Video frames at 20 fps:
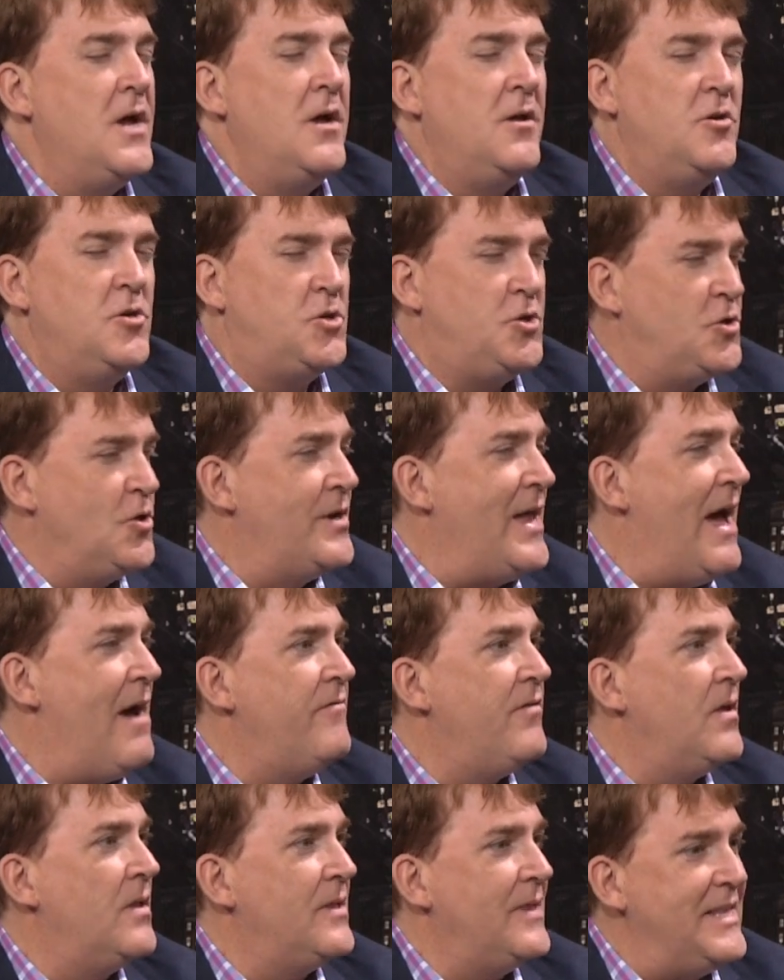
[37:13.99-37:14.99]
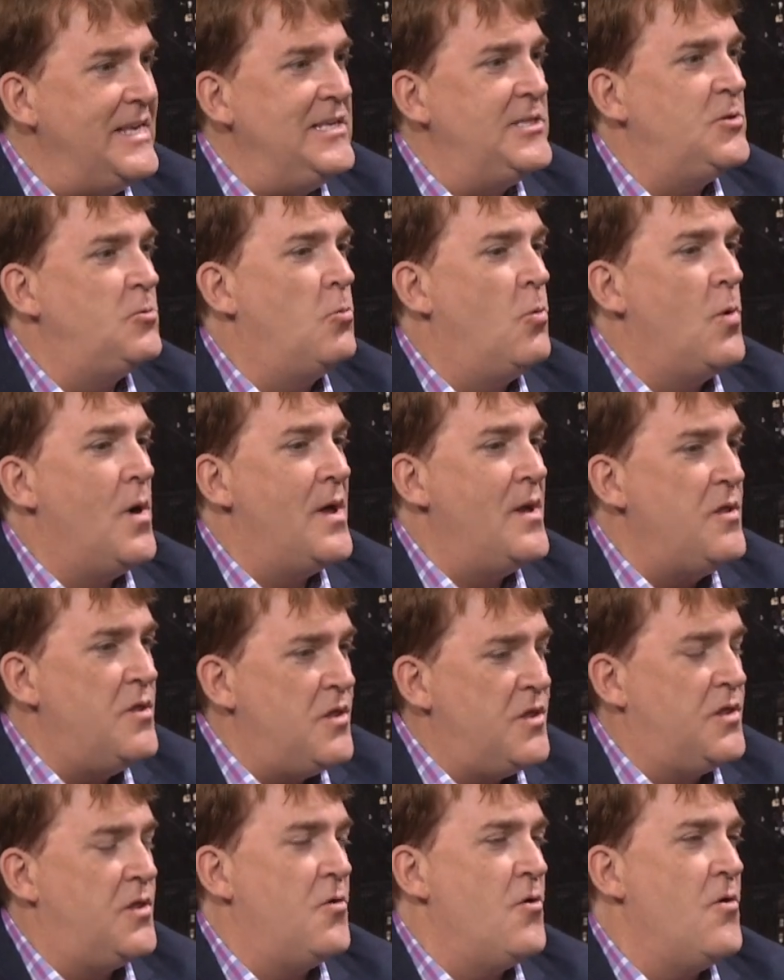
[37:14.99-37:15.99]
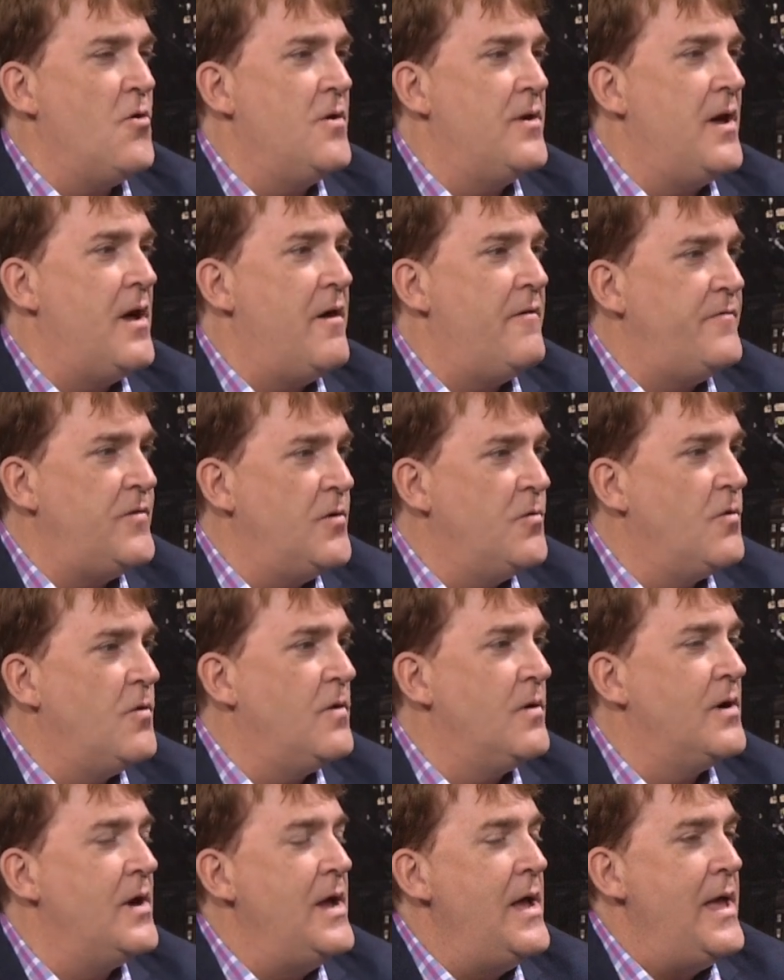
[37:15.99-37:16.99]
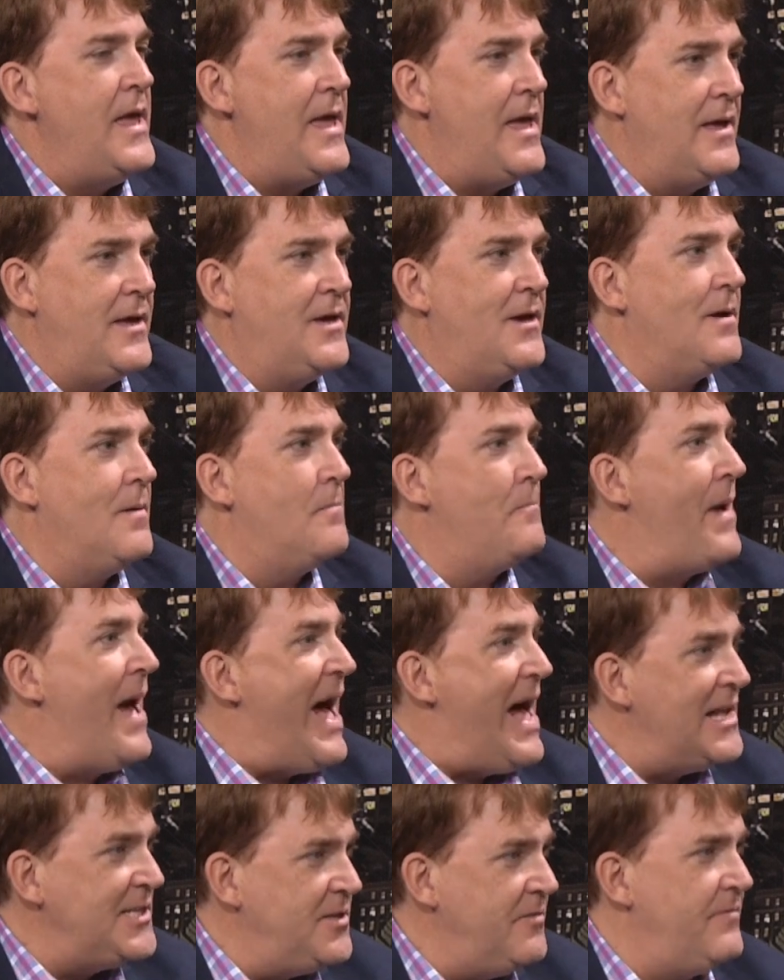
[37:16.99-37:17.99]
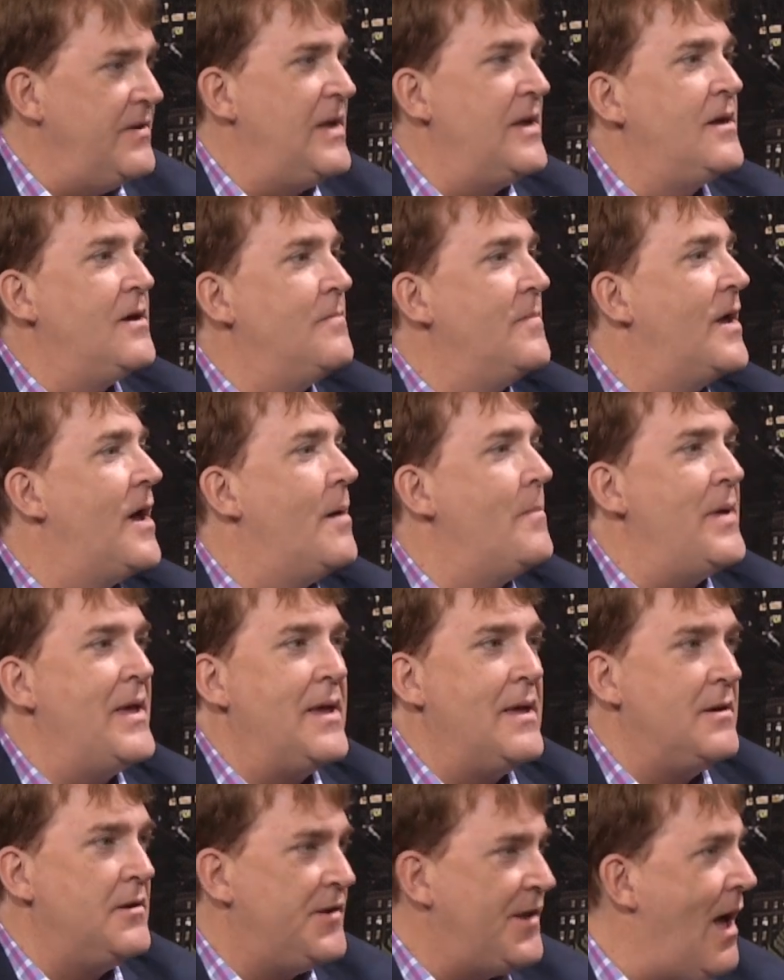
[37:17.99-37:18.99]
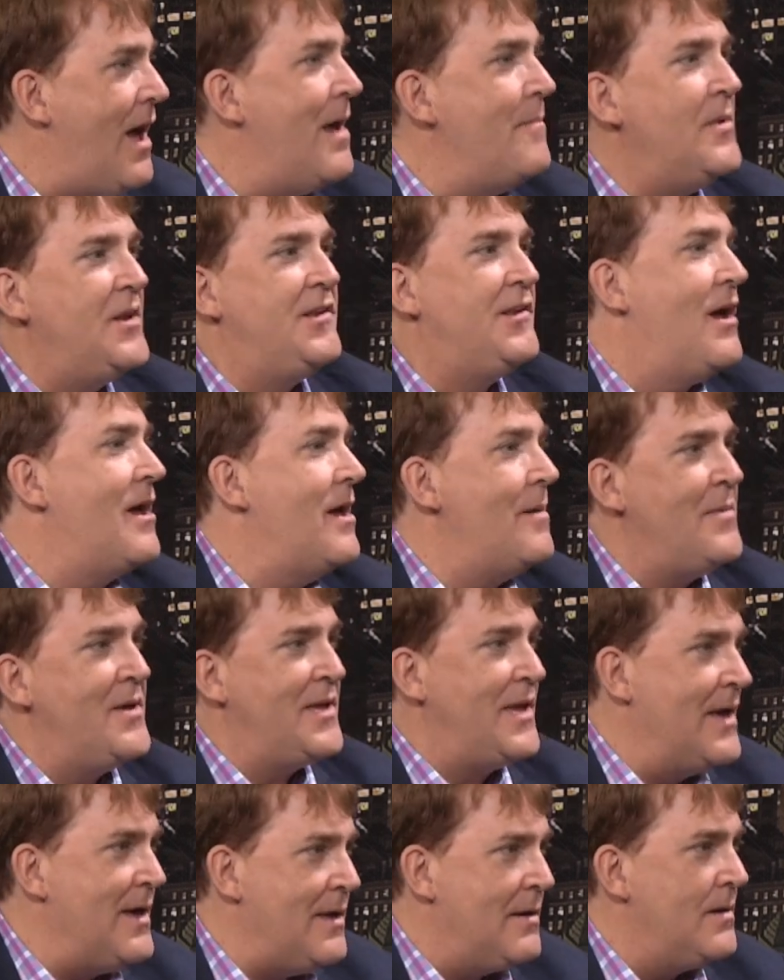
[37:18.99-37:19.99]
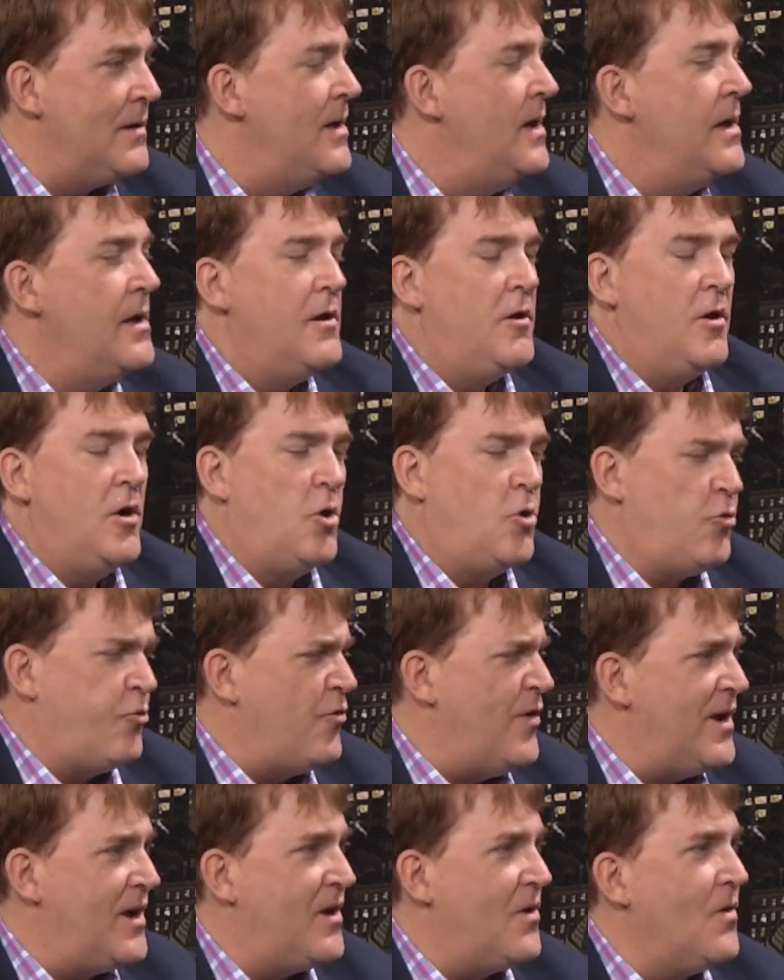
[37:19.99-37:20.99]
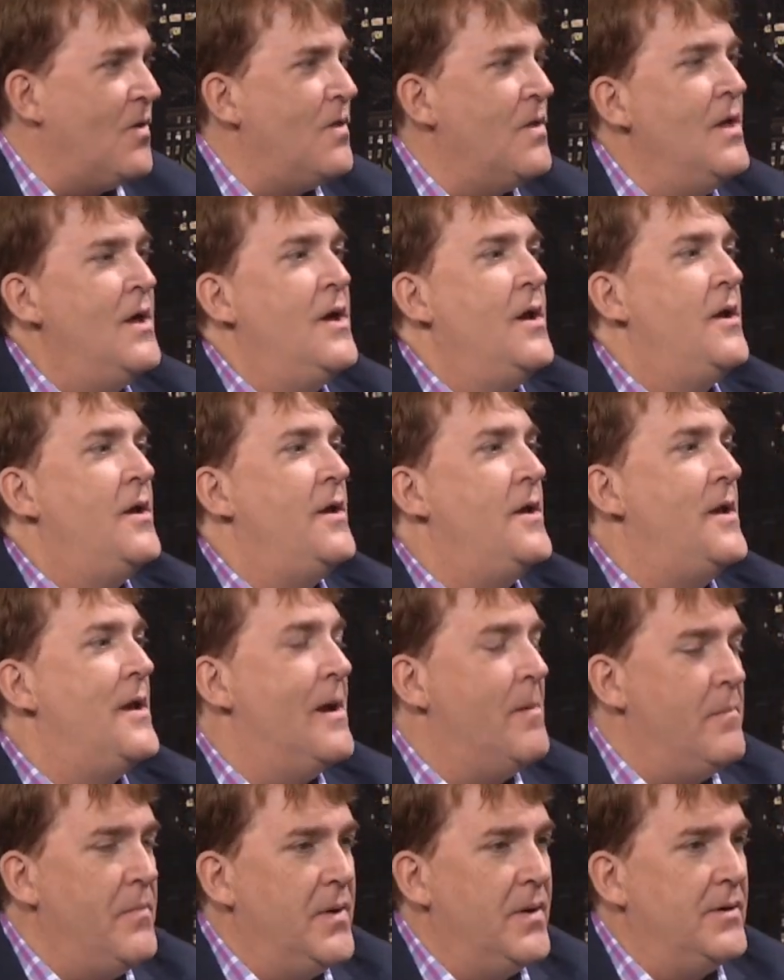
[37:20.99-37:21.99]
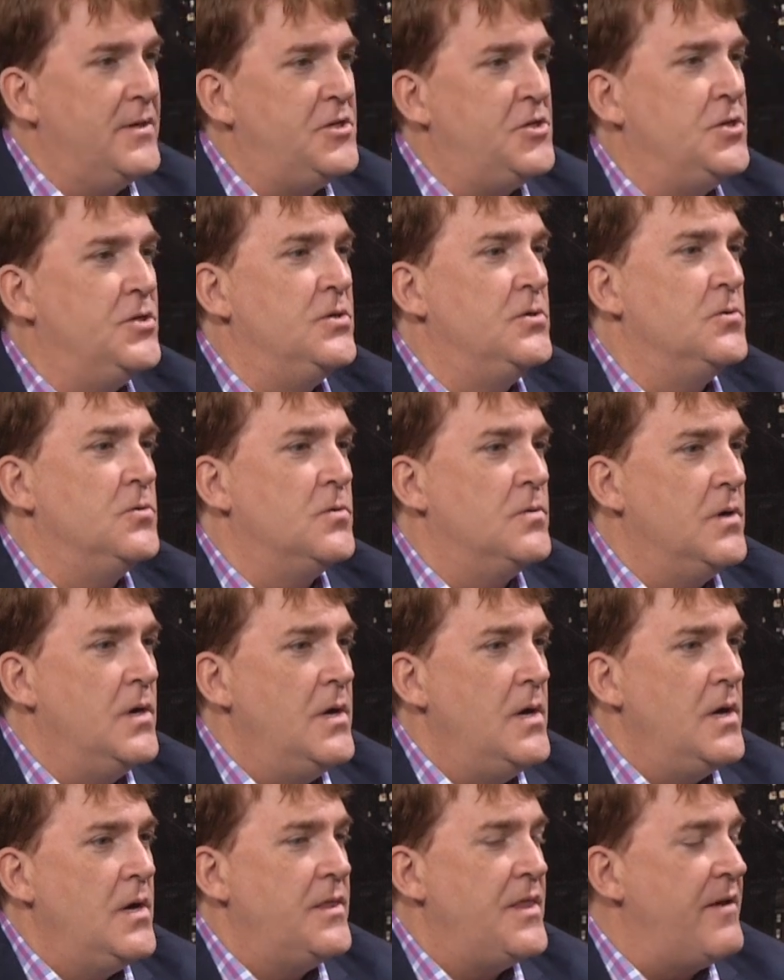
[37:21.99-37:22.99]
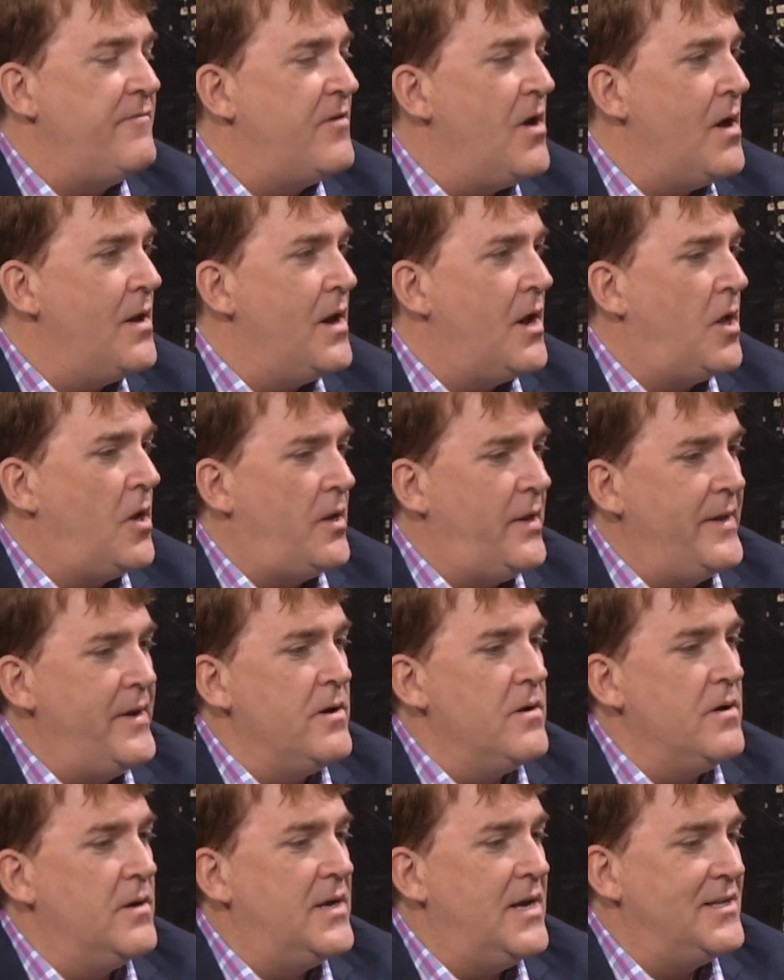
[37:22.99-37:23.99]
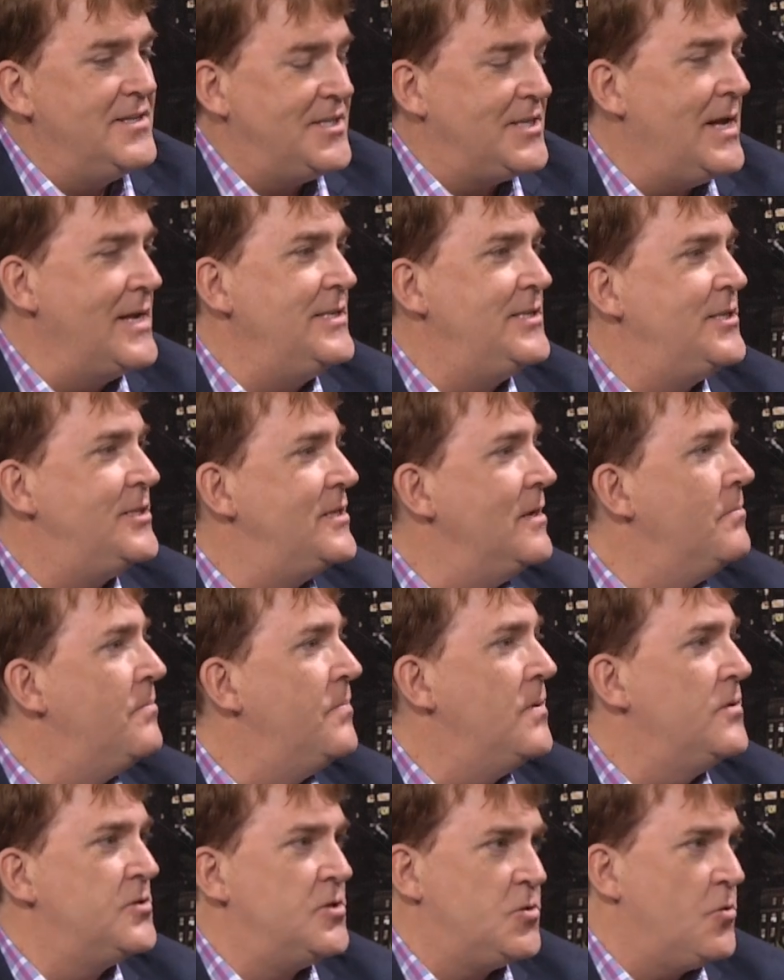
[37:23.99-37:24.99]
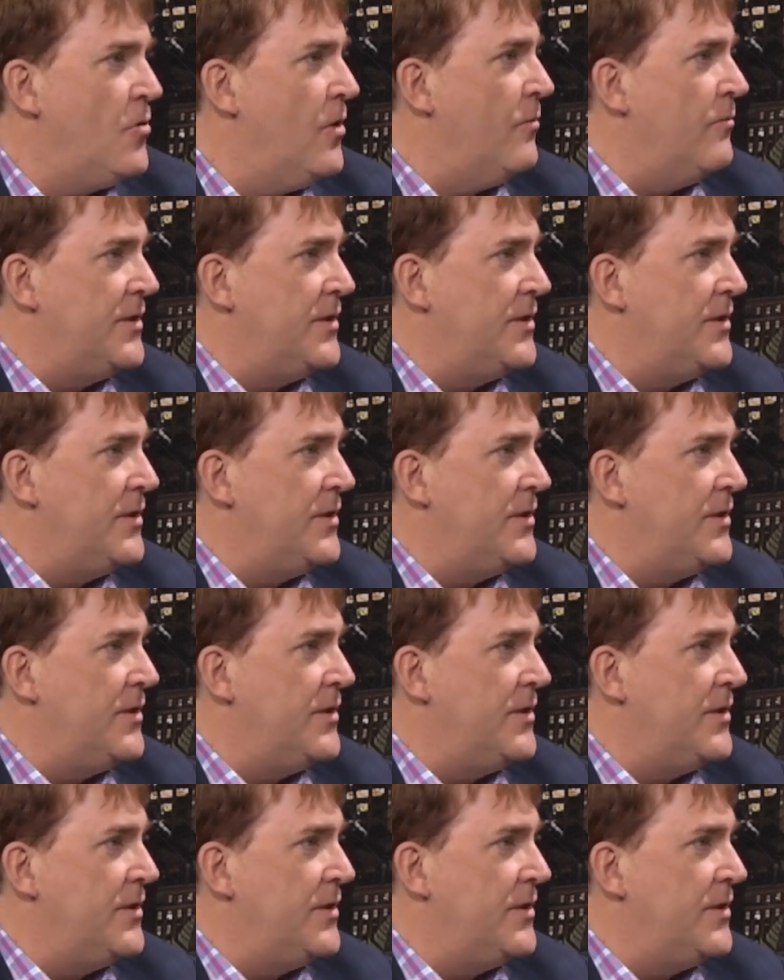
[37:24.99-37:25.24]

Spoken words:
You should have at least 1/3 of your income, passive income, coming in time and time again. Critical. Number two, they've got a clear, concise, simple story.